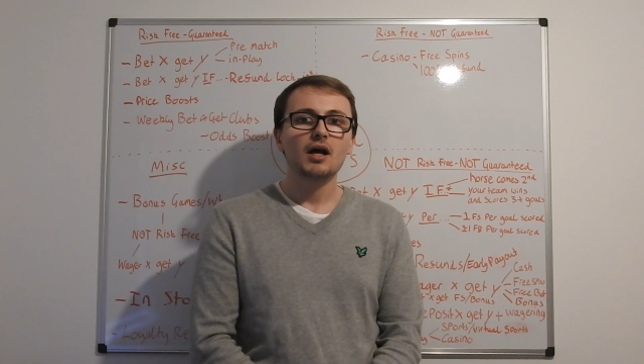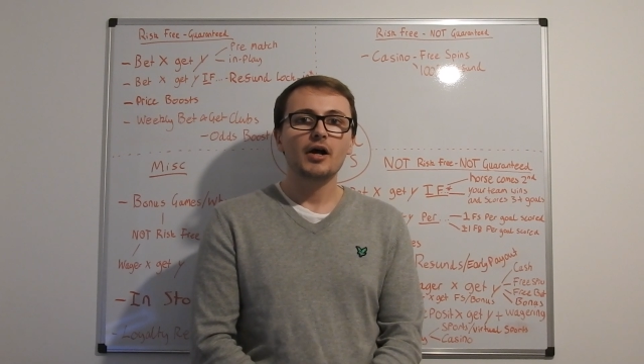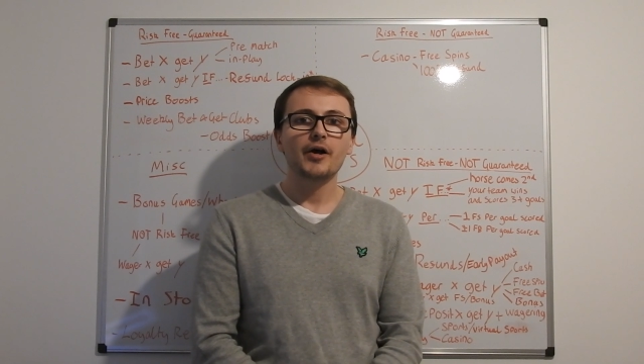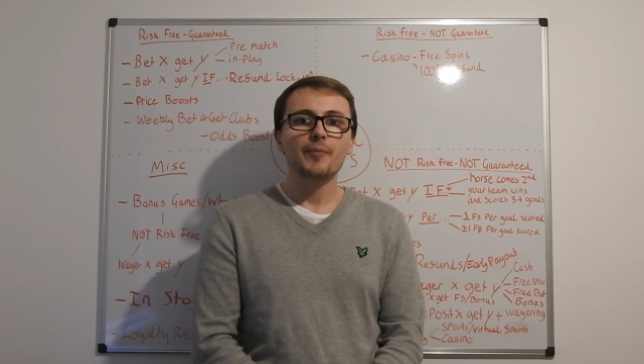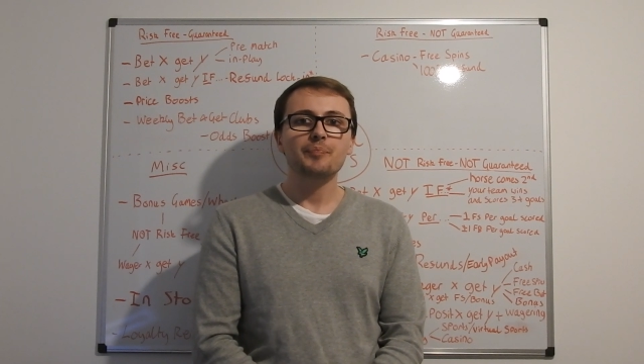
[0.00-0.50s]

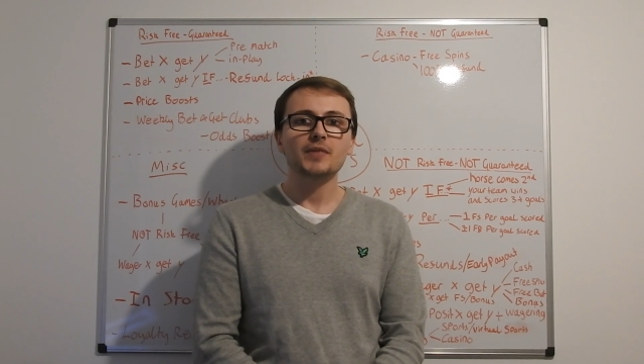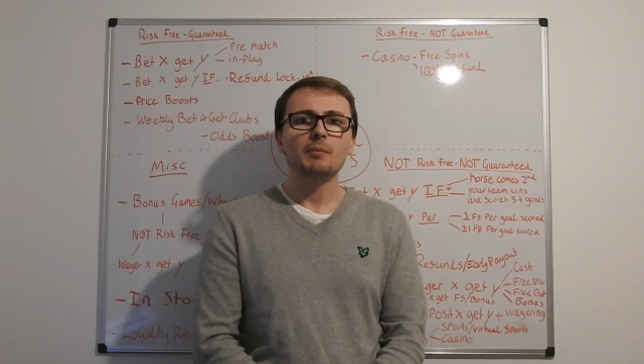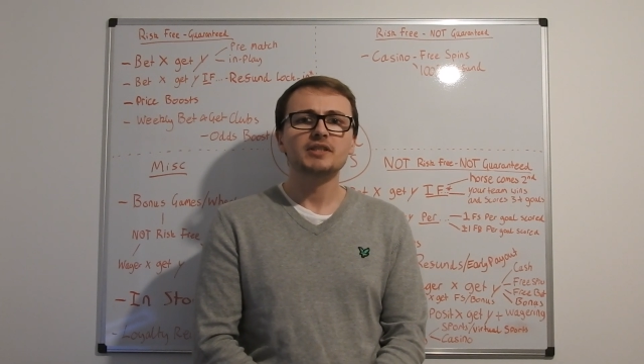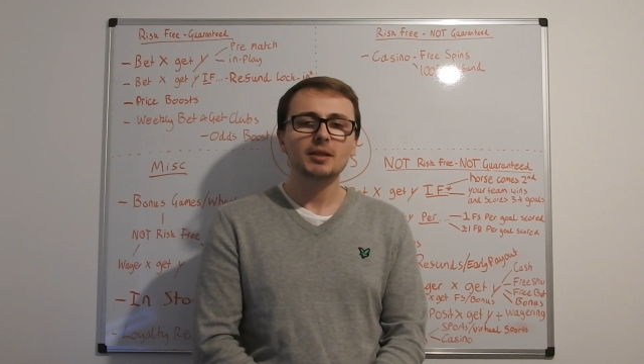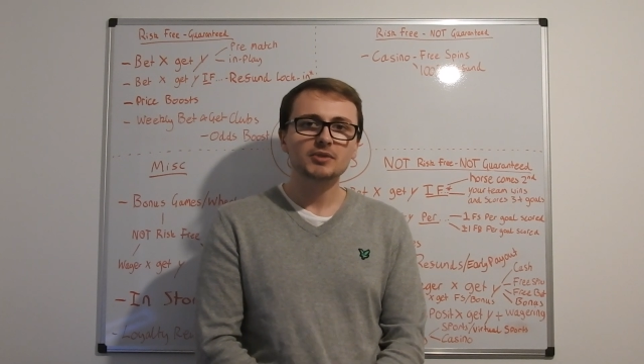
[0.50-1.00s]
But
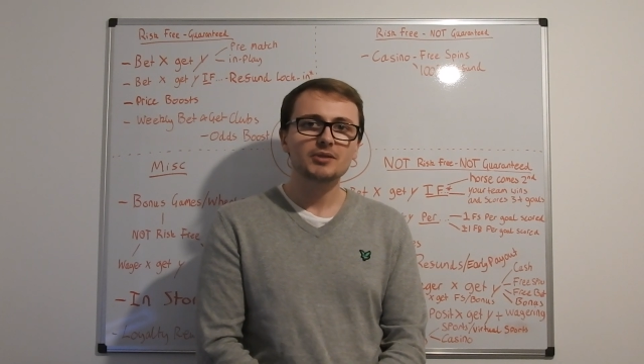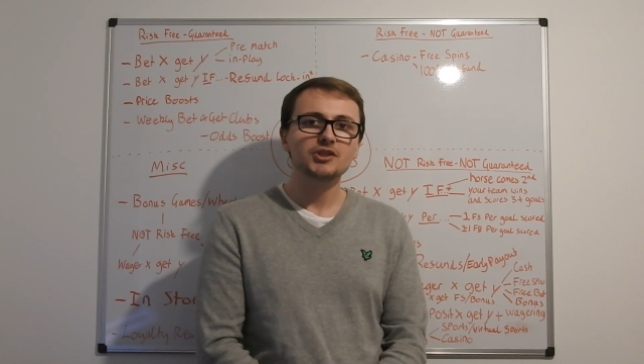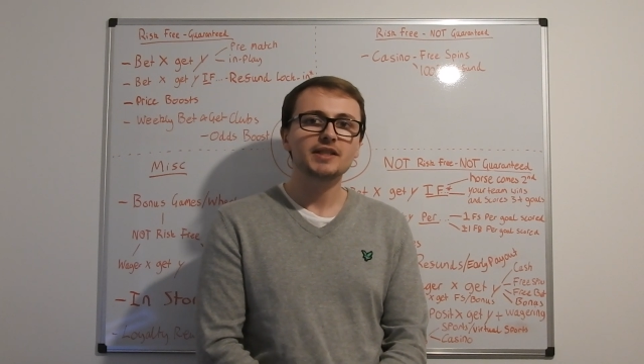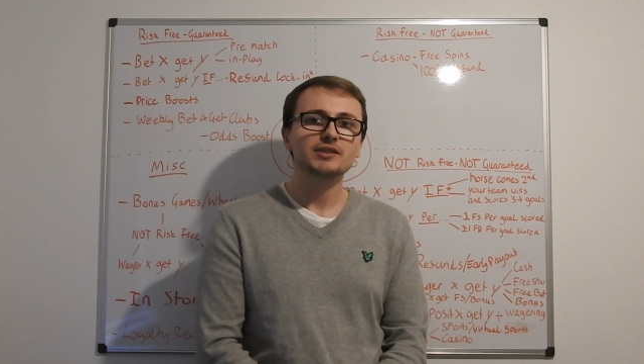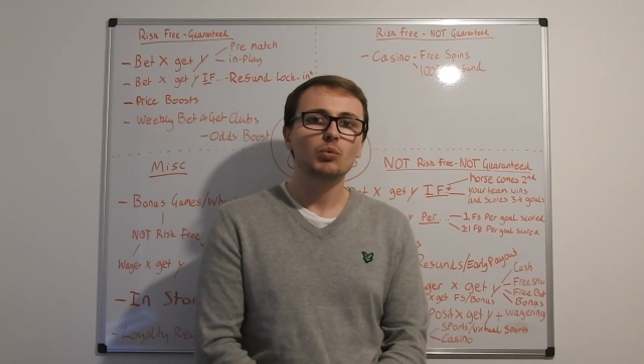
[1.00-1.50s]

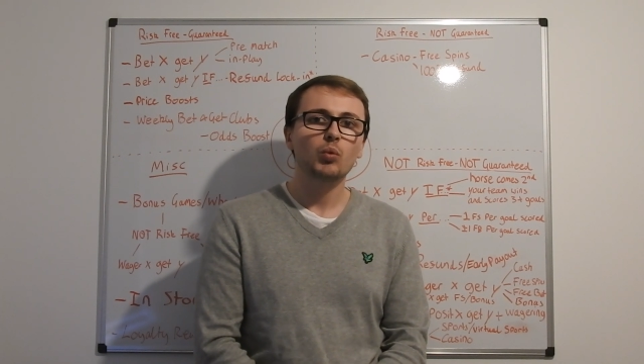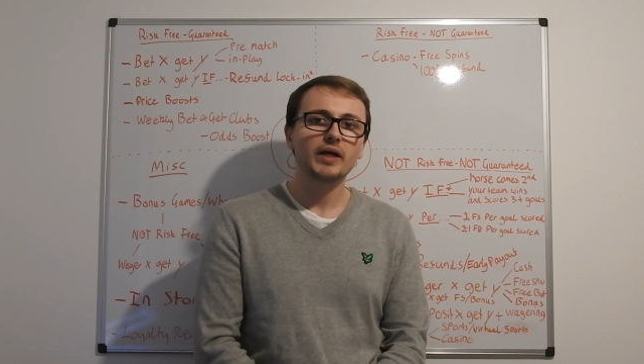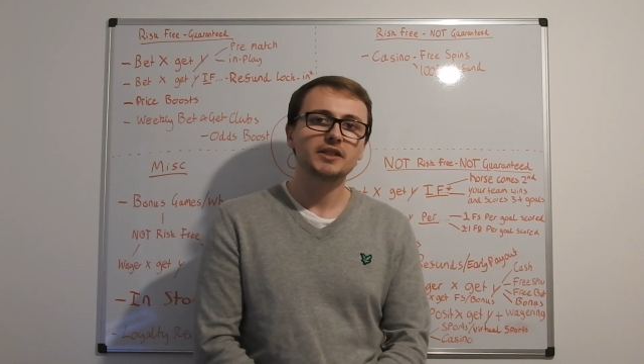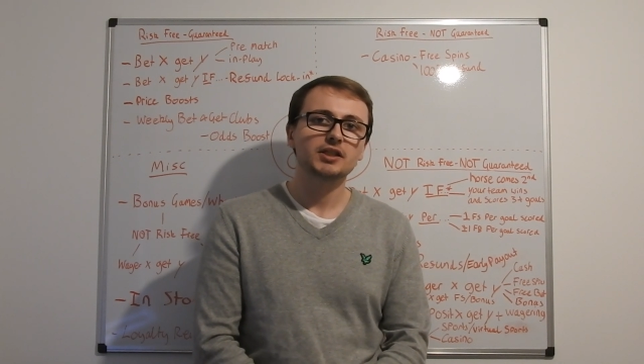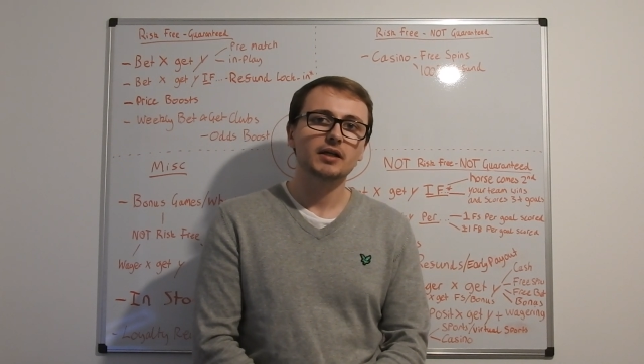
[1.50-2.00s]
sometimes you need to
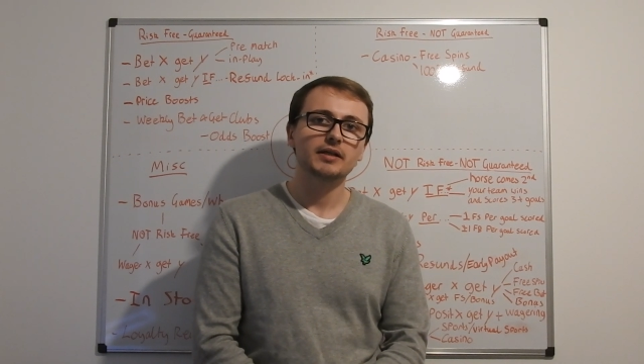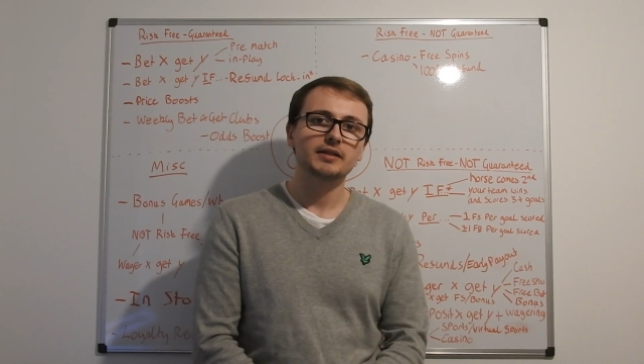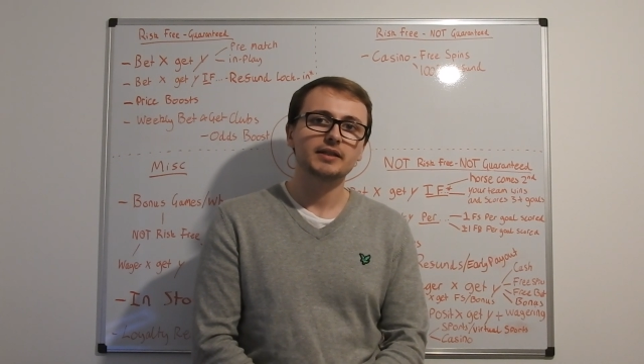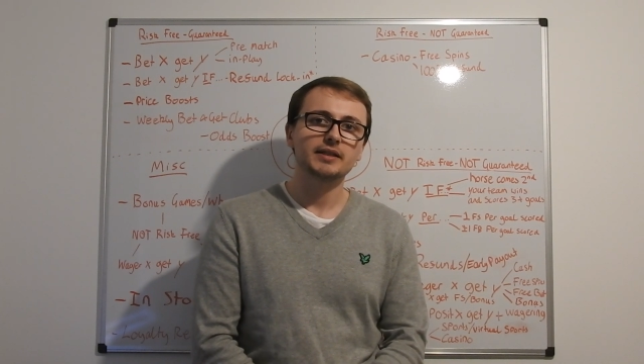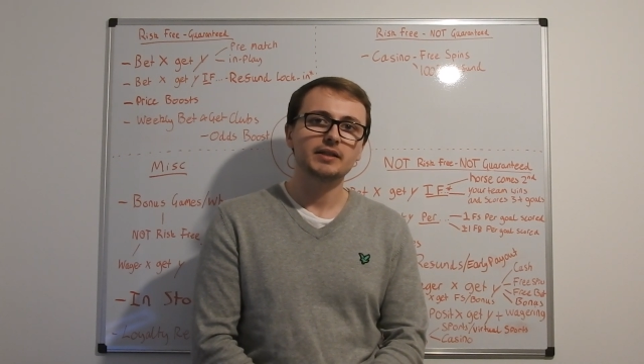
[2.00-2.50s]
wager
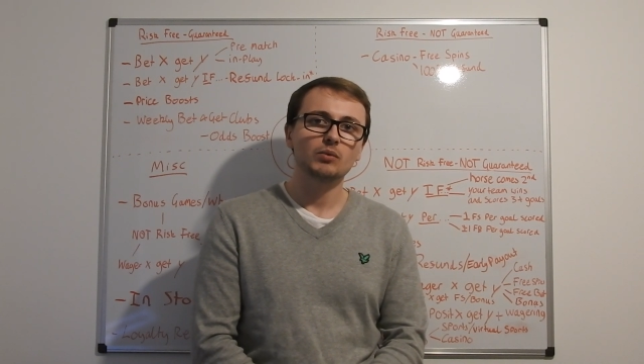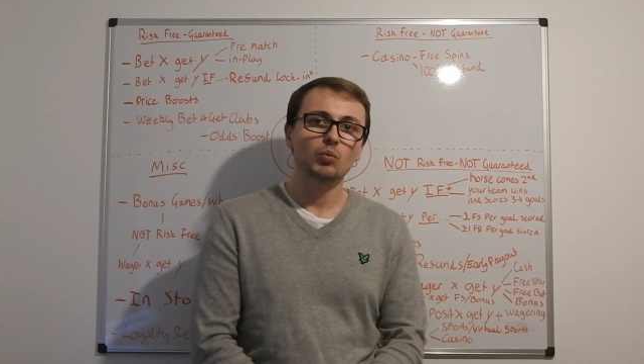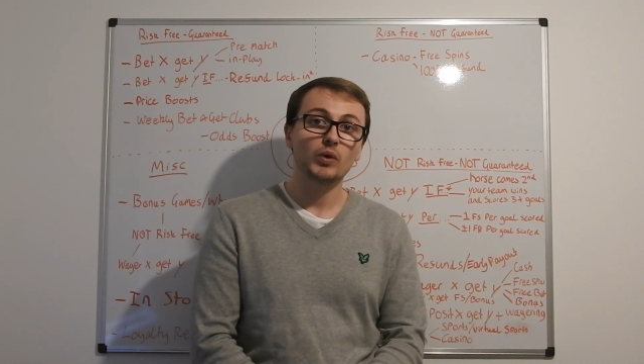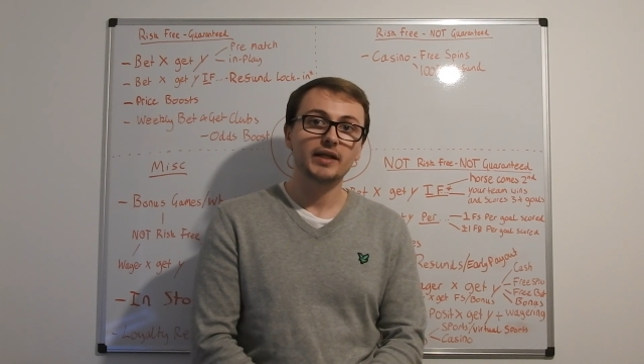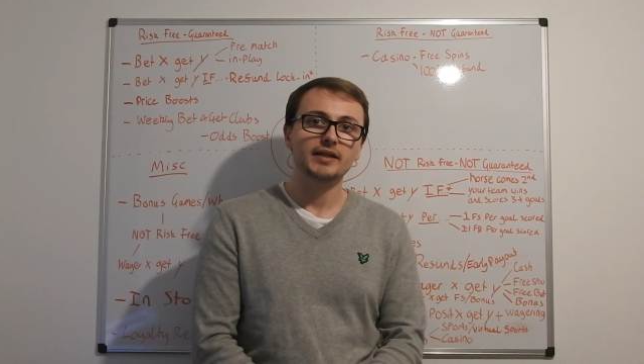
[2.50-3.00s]
the
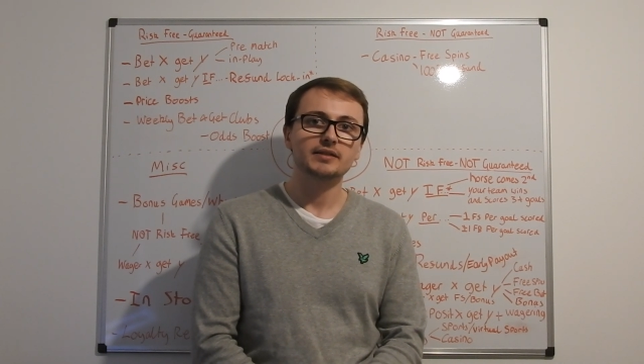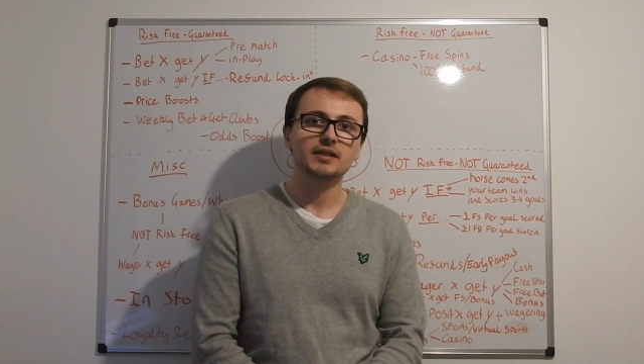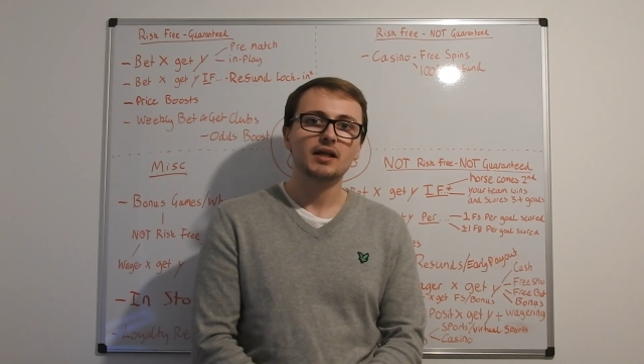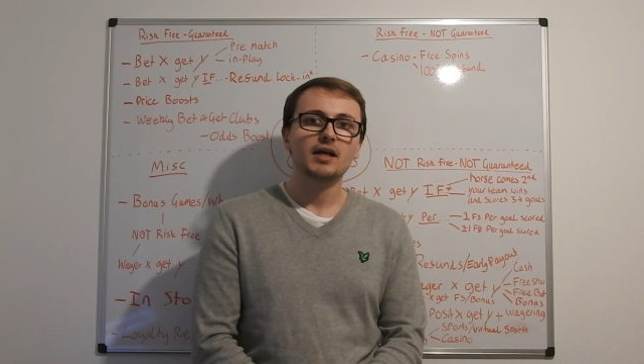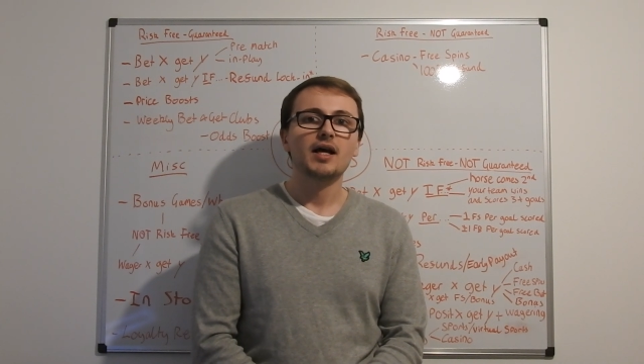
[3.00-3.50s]
winnings.